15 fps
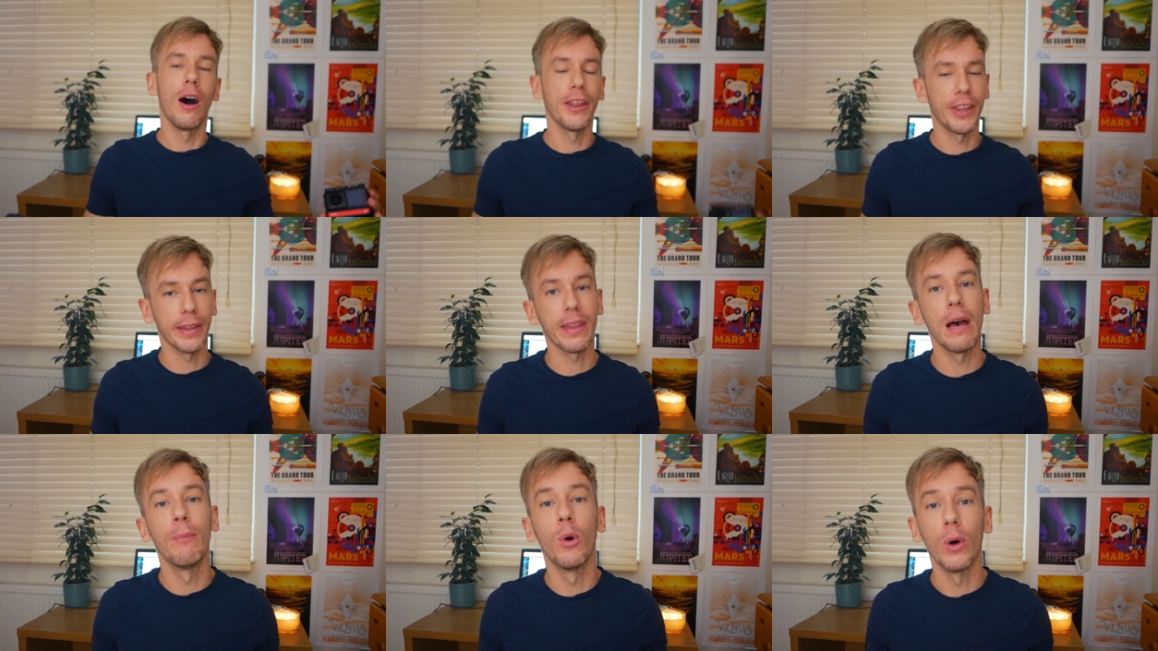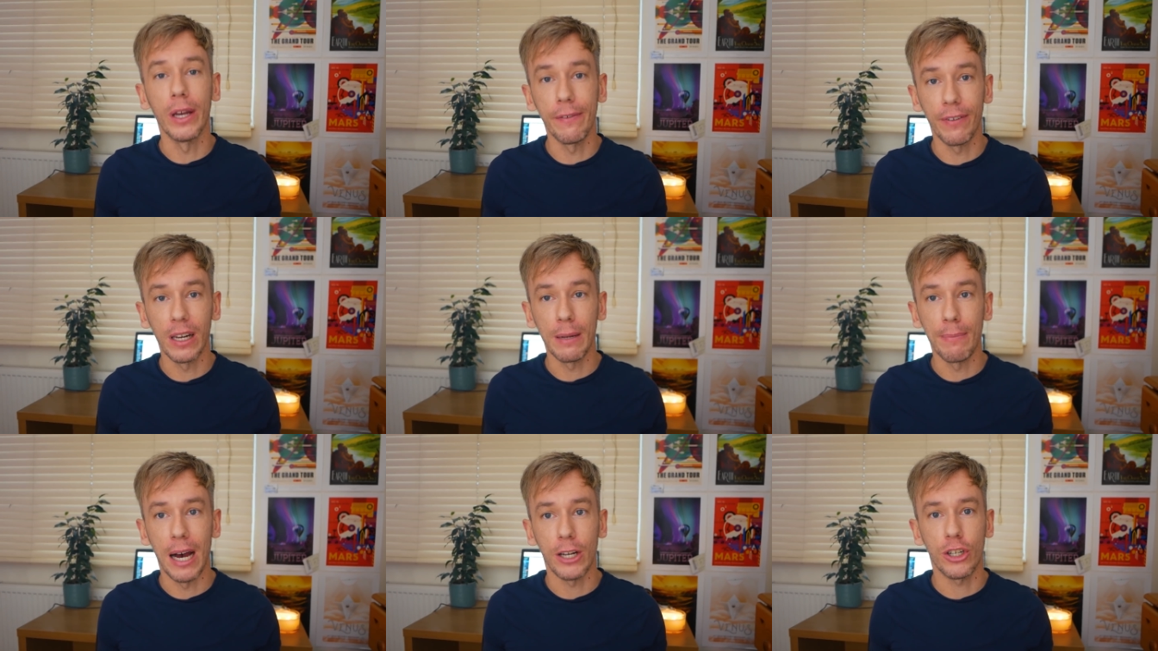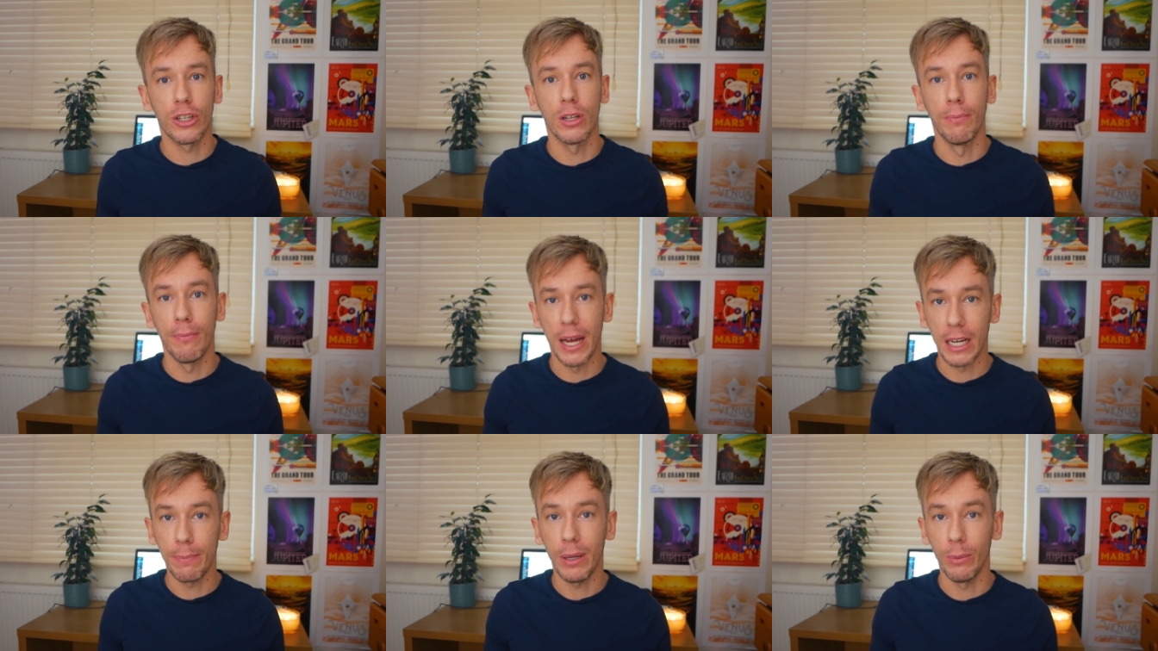I think they're more evenly matched than
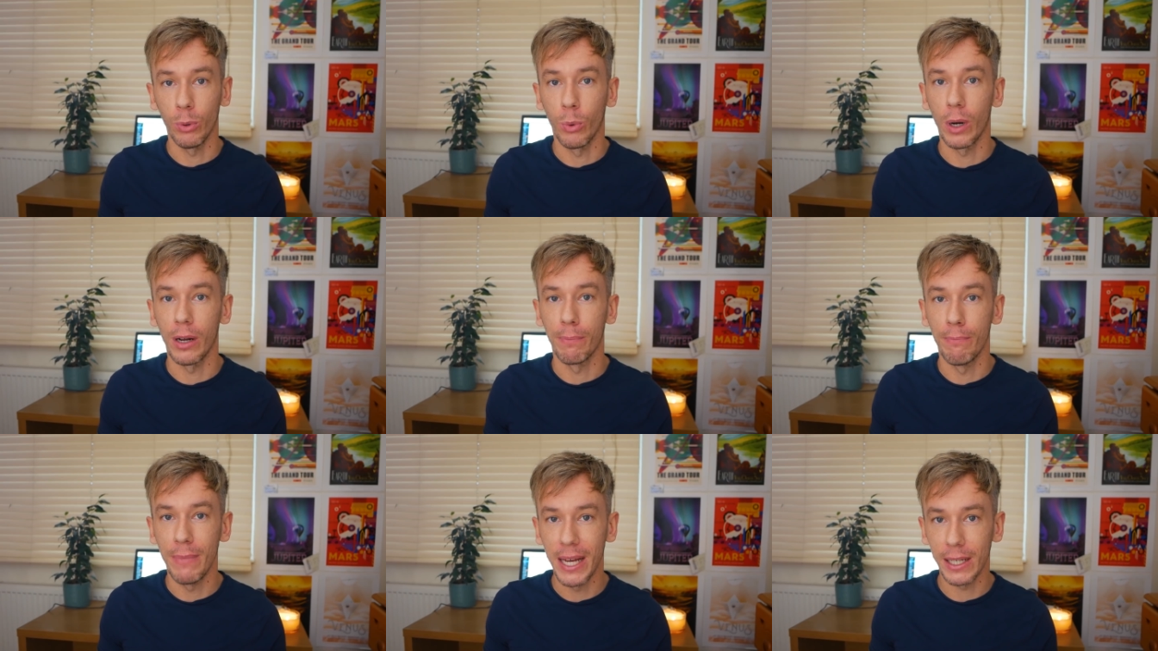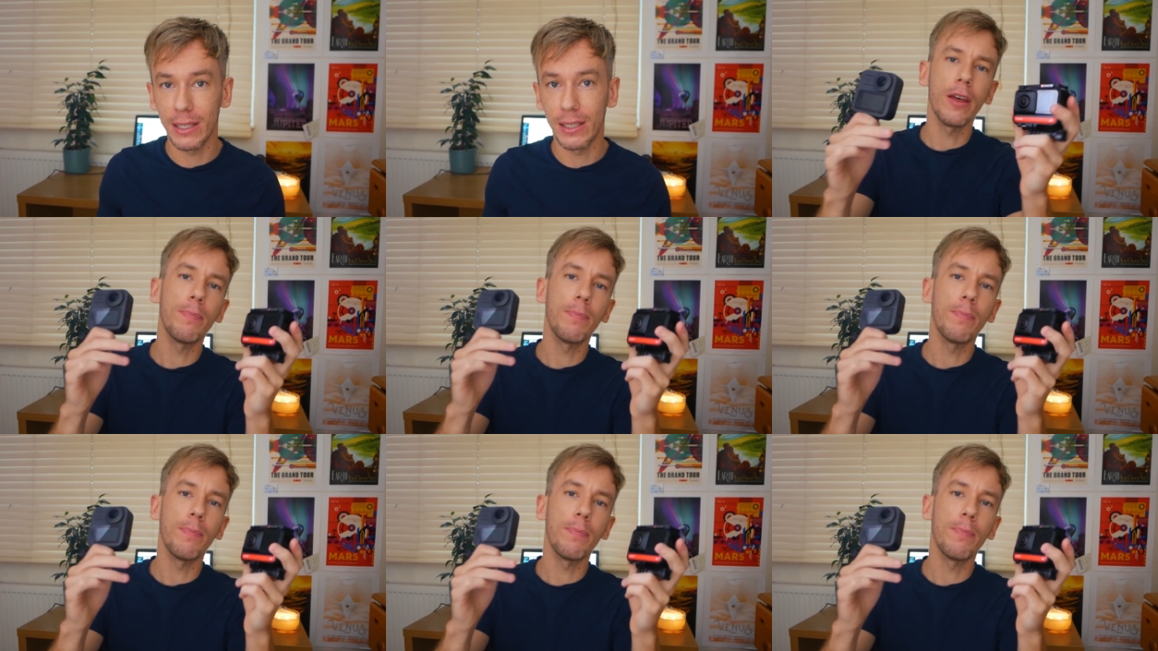many people will admit.